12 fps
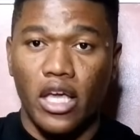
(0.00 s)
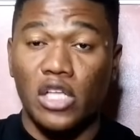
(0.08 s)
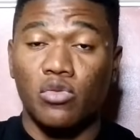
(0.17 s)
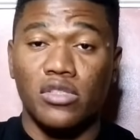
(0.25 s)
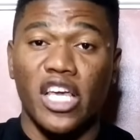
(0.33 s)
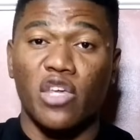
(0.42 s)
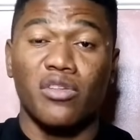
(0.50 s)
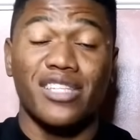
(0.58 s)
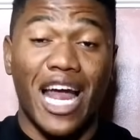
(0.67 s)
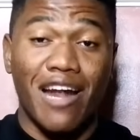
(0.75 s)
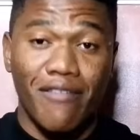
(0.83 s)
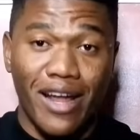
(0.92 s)
It will take you
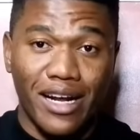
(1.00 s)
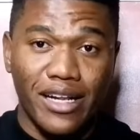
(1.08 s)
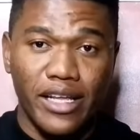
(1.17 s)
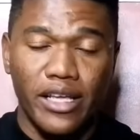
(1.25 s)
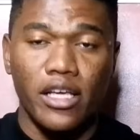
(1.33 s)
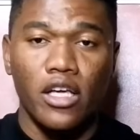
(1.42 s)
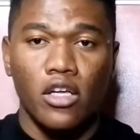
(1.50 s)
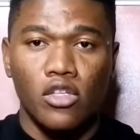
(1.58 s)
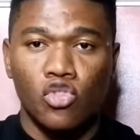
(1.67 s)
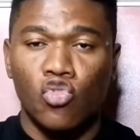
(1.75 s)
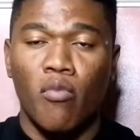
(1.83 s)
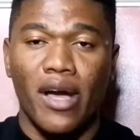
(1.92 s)
directly
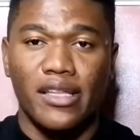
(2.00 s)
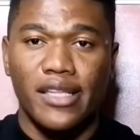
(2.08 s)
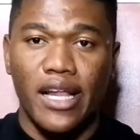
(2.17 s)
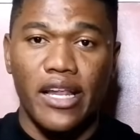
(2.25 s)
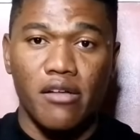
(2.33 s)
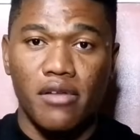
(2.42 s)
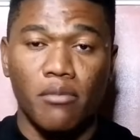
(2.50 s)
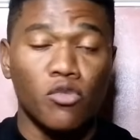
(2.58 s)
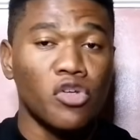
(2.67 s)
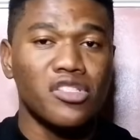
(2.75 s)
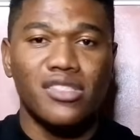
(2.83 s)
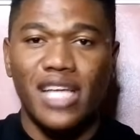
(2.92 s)
to my Telegram.
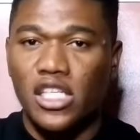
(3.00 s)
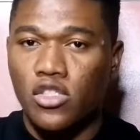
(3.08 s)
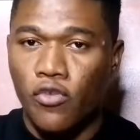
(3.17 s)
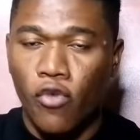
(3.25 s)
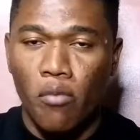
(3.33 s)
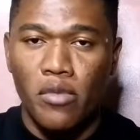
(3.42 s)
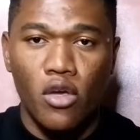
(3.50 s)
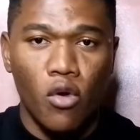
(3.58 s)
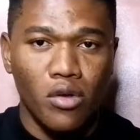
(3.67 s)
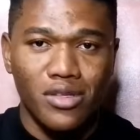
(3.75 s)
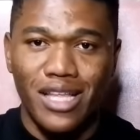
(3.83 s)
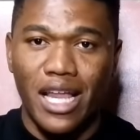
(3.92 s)
Don't search for me
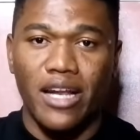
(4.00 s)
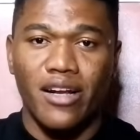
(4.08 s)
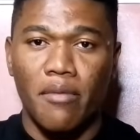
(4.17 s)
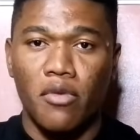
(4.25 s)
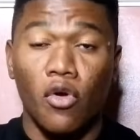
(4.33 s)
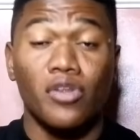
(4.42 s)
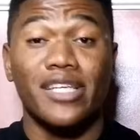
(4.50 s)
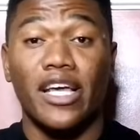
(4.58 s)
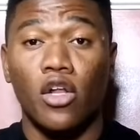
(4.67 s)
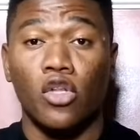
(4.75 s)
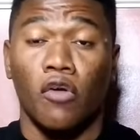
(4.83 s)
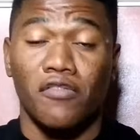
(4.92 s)
on Telegram, because there
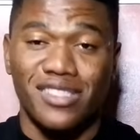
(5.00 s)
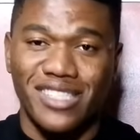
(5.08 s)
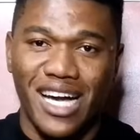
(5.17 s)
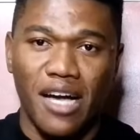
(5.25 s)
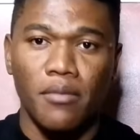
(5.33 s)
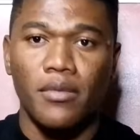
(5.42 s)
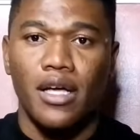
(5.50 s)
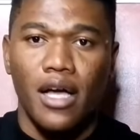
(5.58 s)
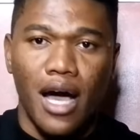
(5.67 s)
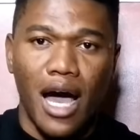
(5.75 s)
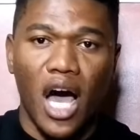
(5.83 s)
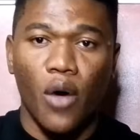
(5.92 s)
are a lot of scam
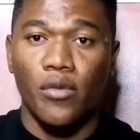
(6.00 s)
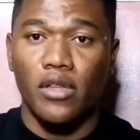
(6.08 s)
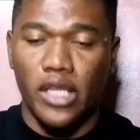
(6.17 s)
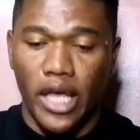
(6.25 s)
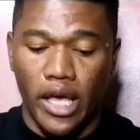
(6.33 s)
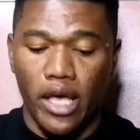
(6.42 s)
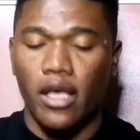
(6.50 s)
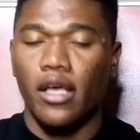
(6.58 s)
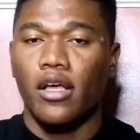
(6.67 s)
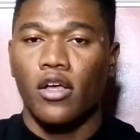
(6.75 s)
out there.